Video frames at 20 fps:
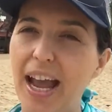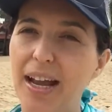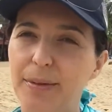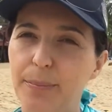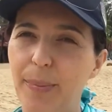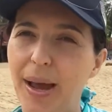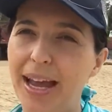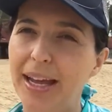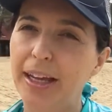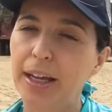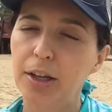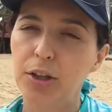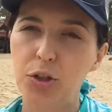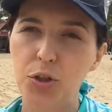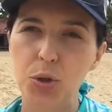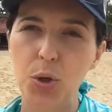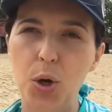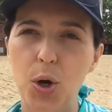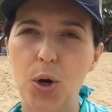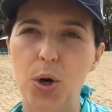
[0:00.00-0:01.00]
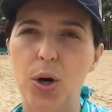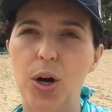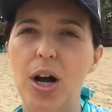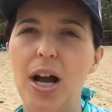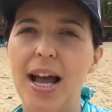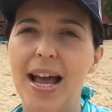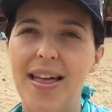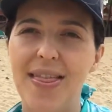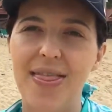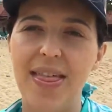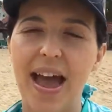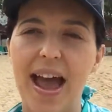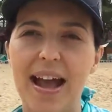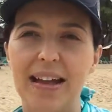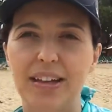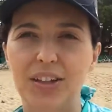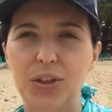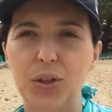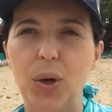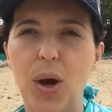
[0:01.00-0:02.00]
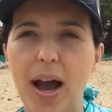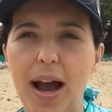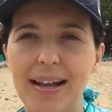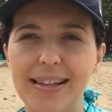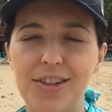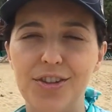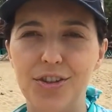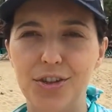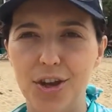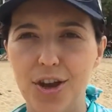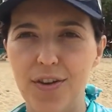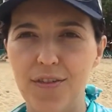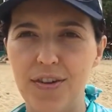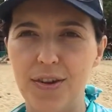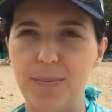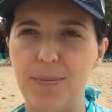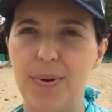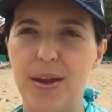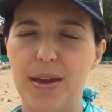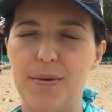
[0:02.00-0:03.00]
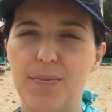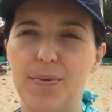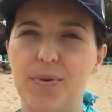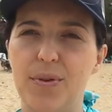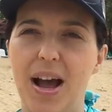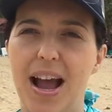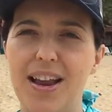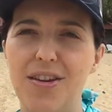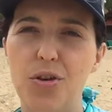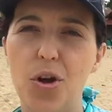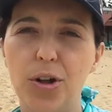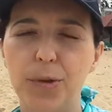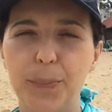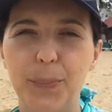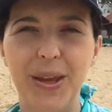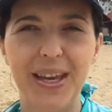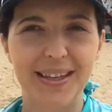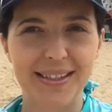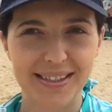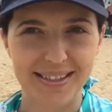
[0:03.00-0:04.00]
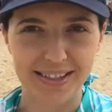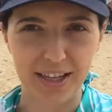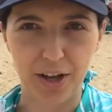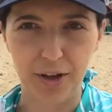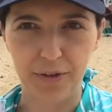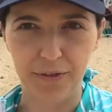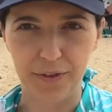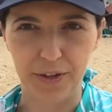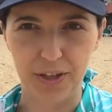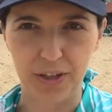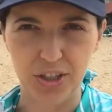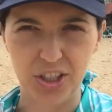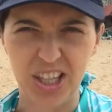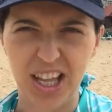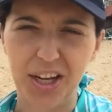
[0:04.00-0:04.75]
and making sure that you are serving people and not being selfish.